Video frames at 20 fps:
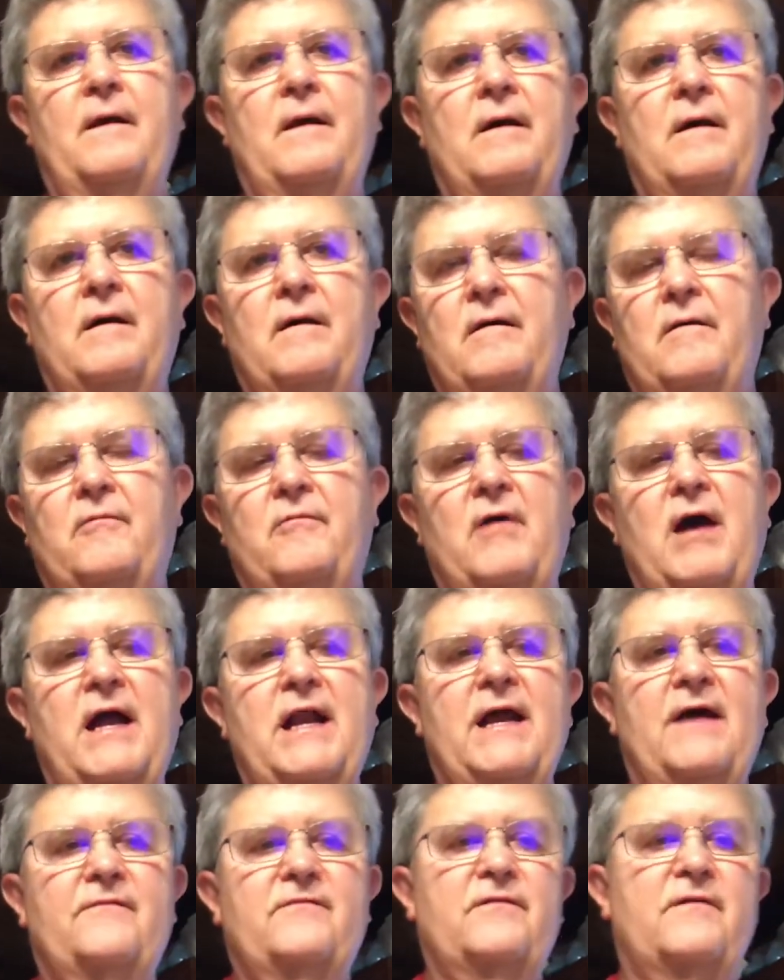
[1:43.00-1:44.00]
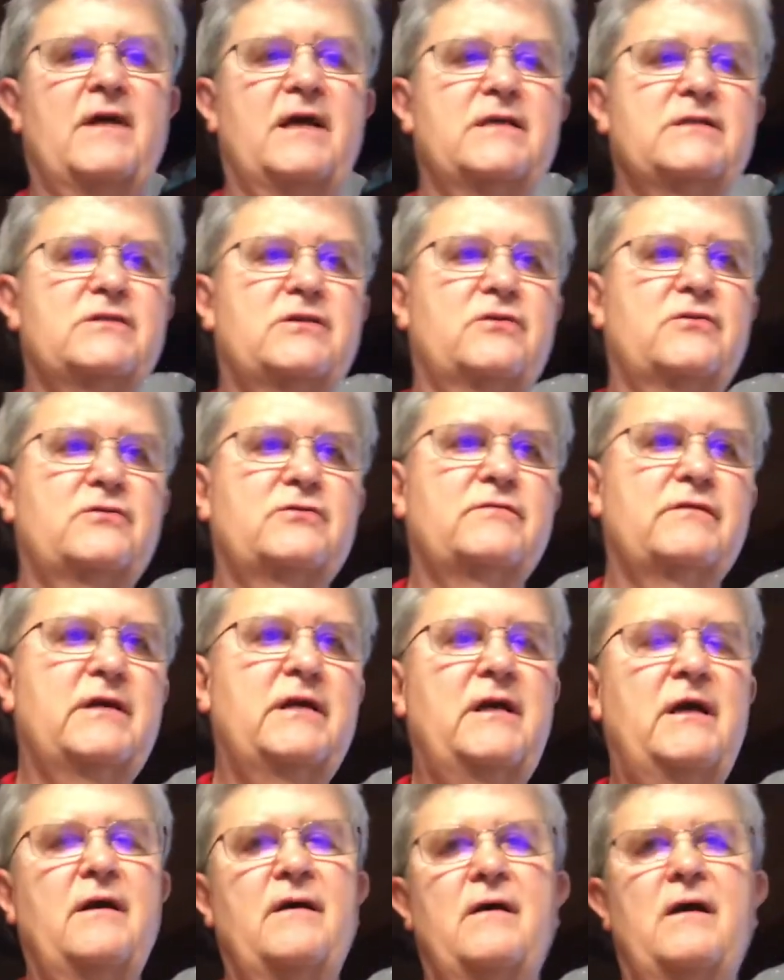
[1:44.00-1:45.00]
Right after that
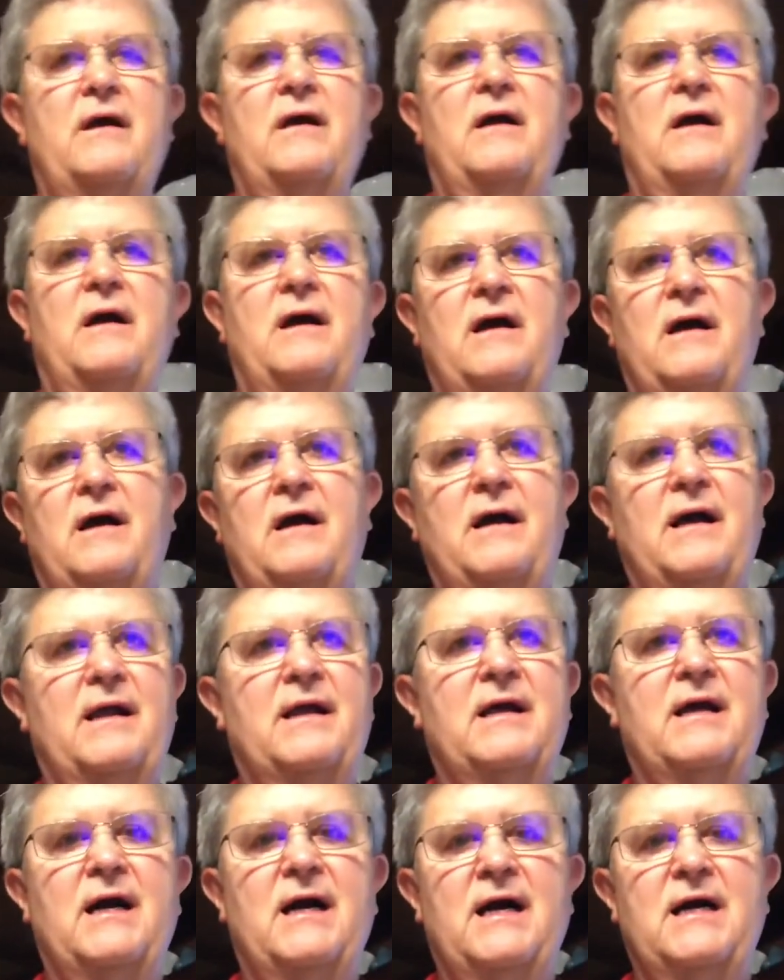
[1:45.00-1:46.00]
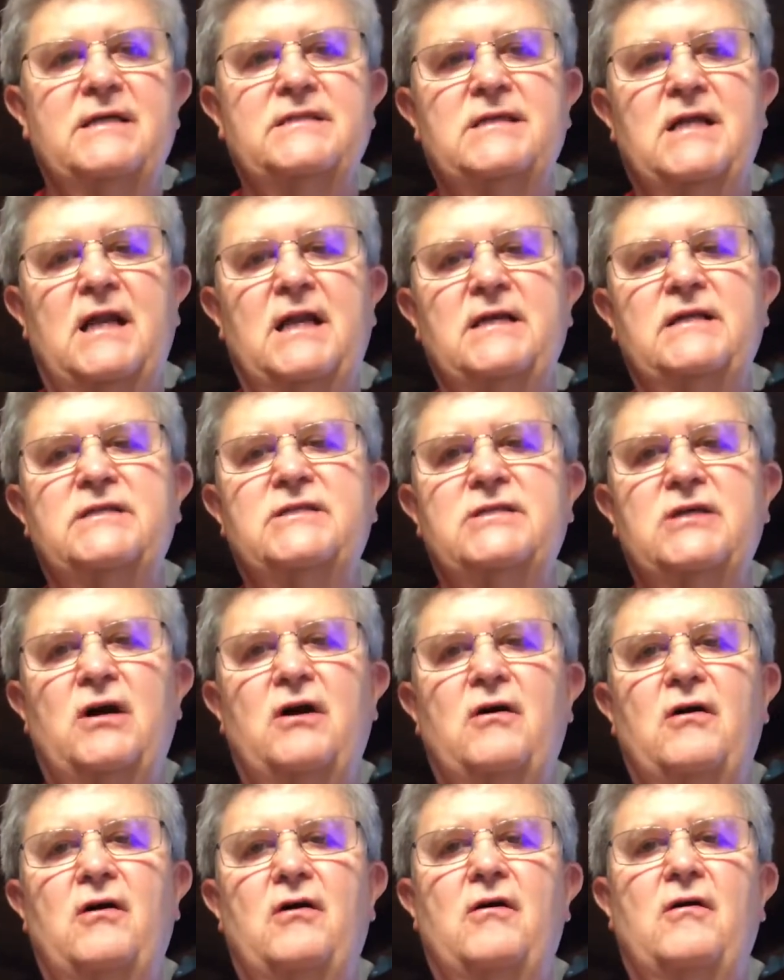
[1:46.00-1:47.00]
surgery, I constantly
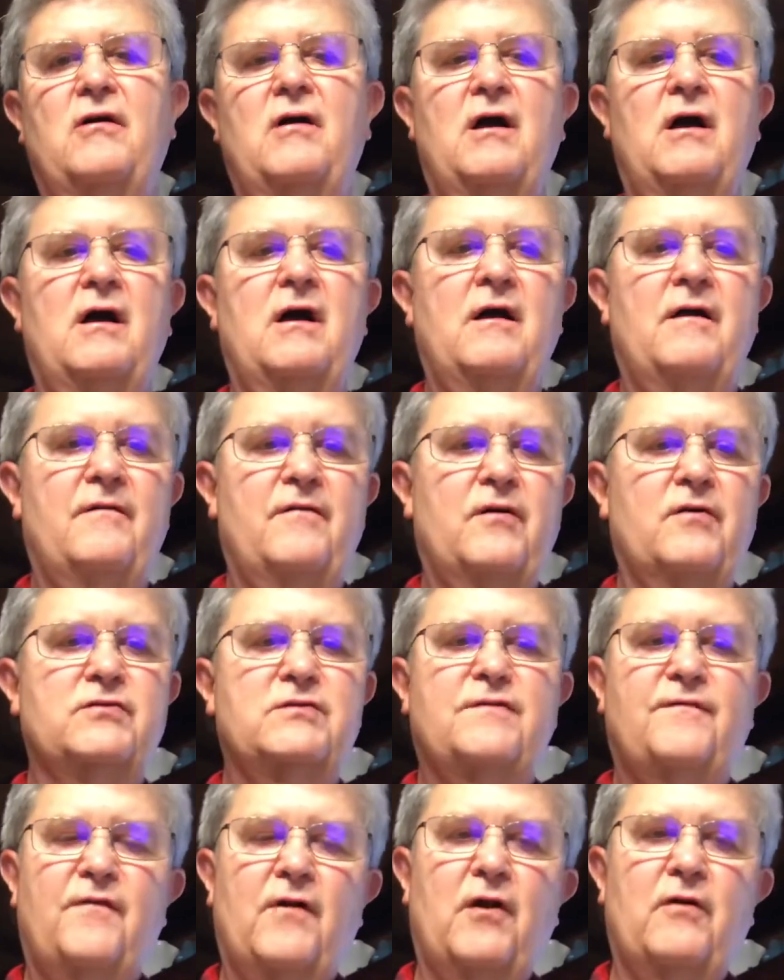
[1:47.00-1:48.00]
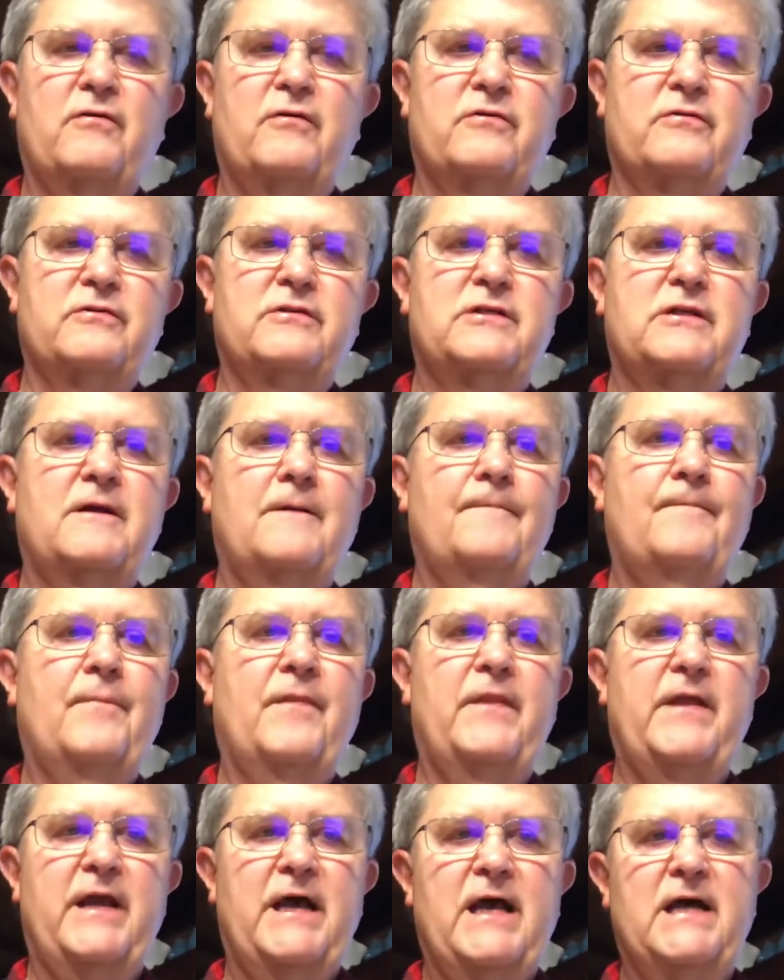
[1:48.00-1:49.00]
saw those floaters,
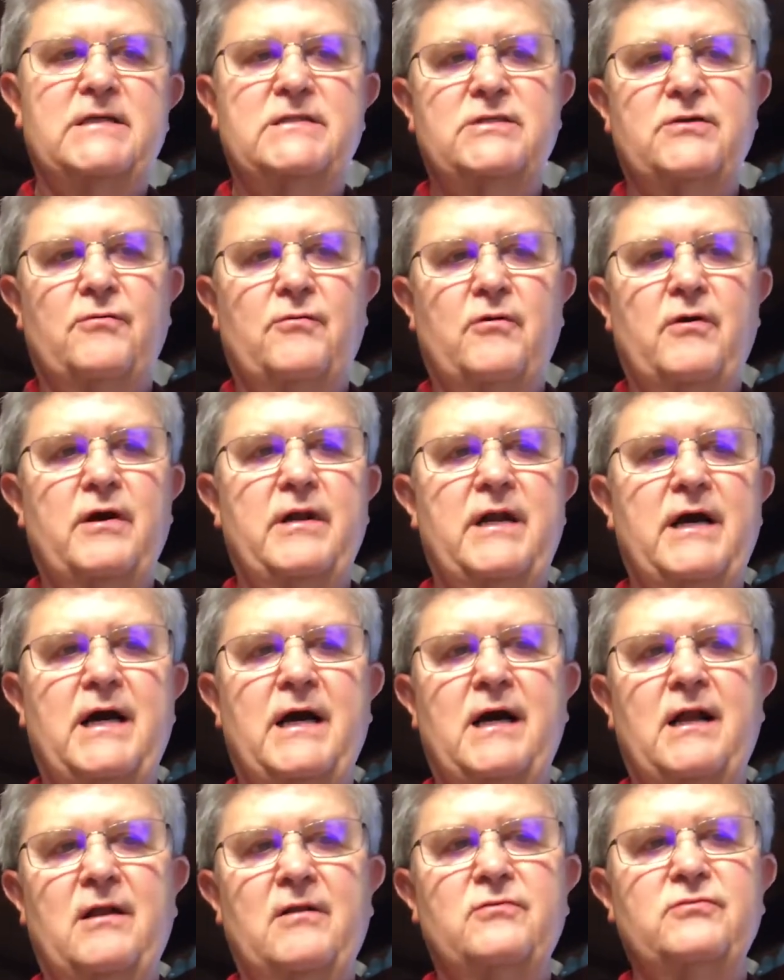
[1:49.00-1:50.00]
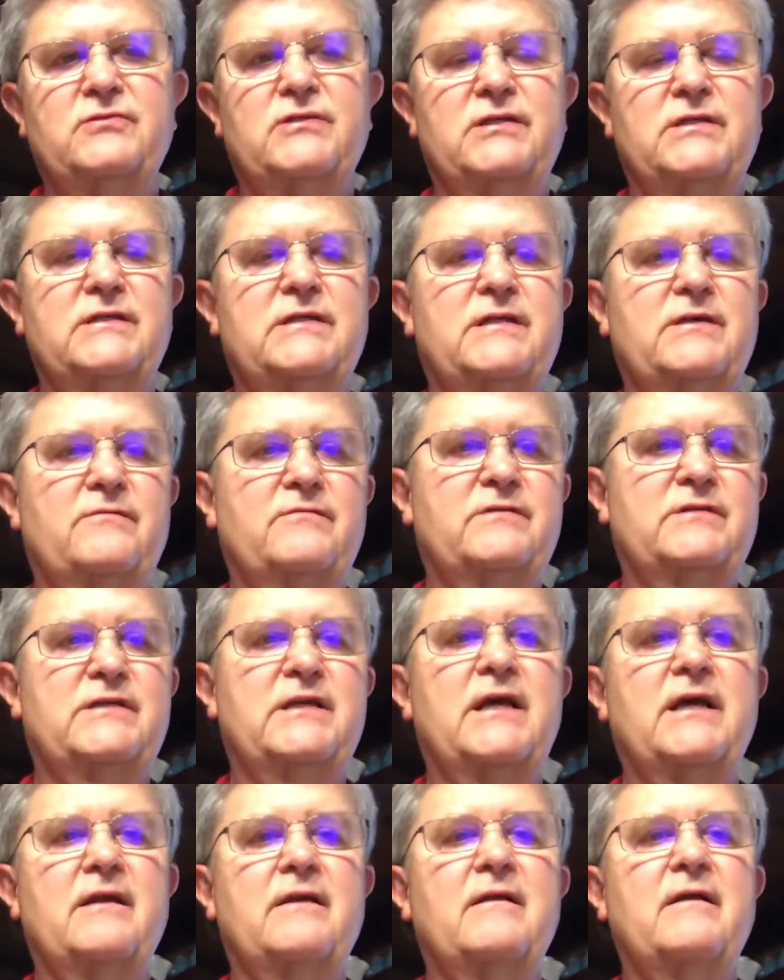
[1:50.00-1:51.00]
the asteroid hyalosis that was
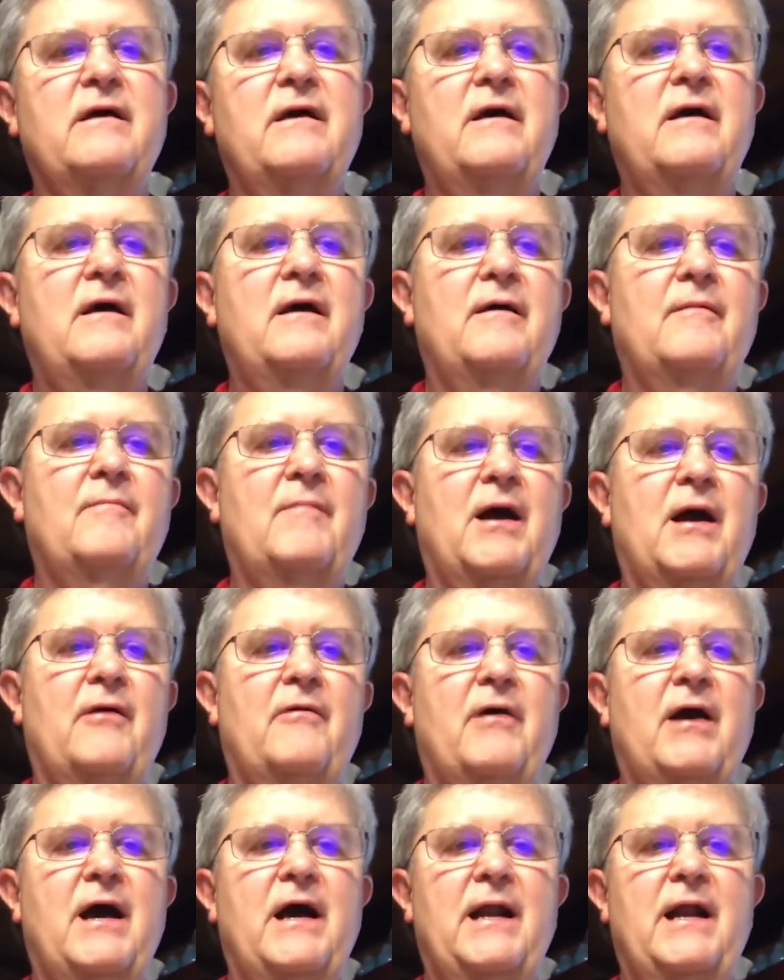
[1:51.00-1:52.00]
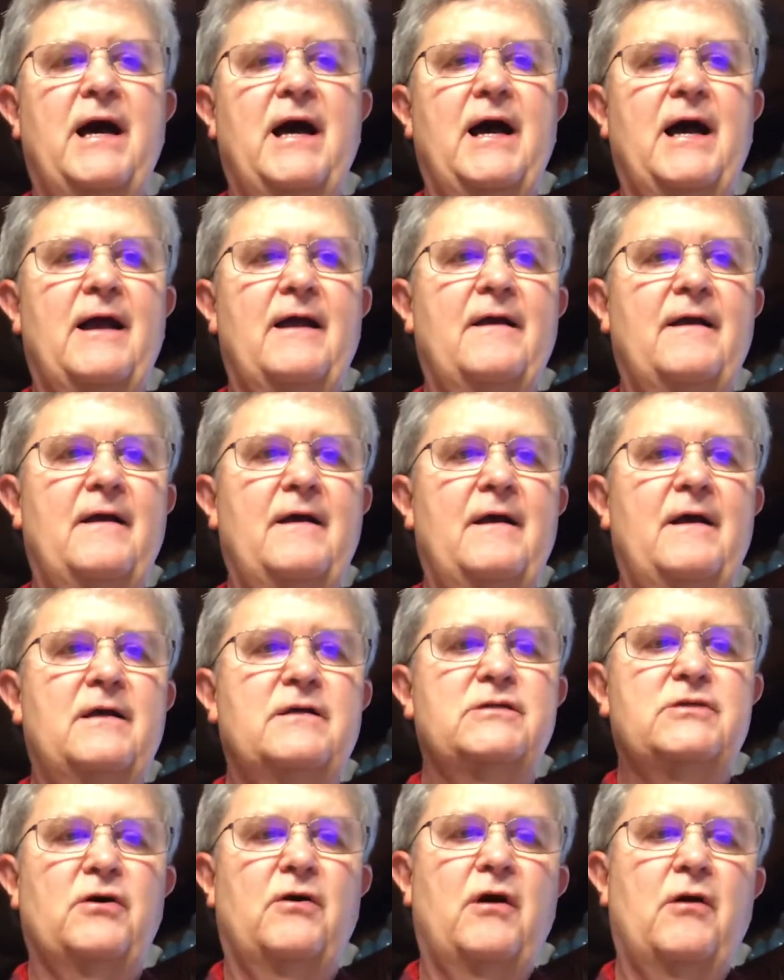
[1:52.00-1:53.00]
in my right eye.
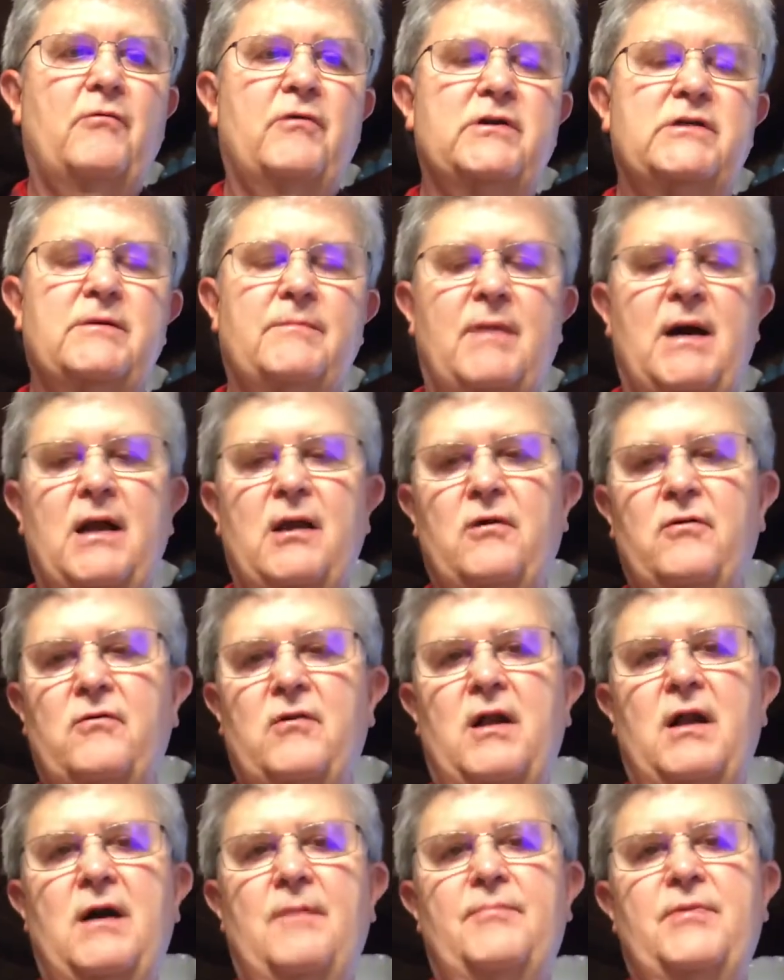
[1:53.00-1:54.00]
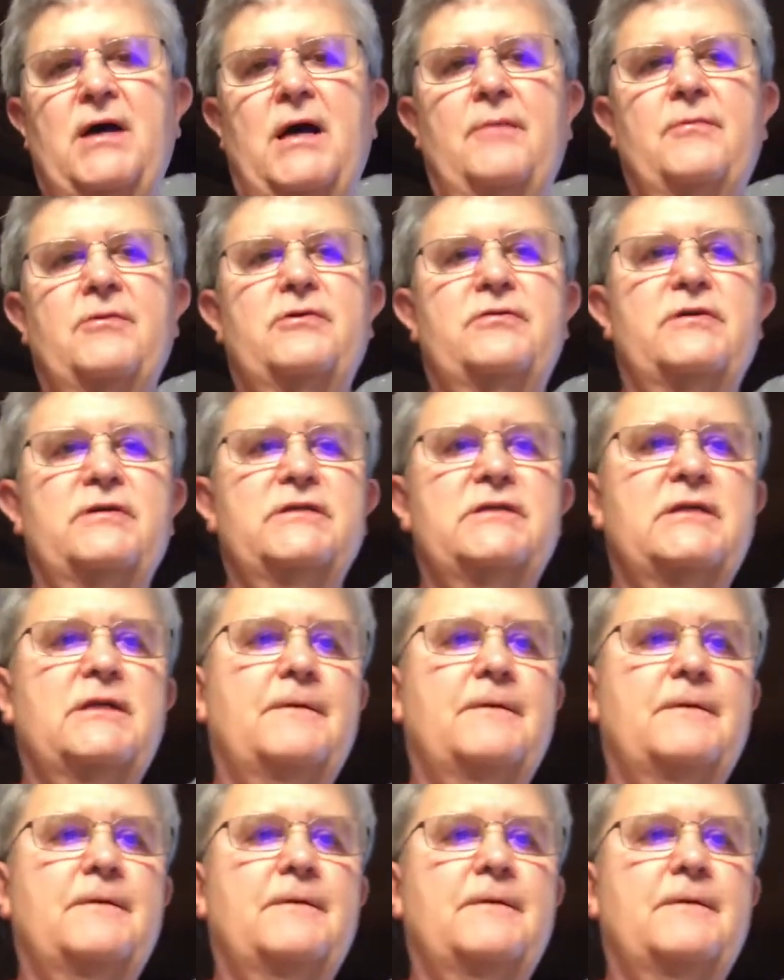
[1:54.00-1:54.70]
So I went to my local optometrist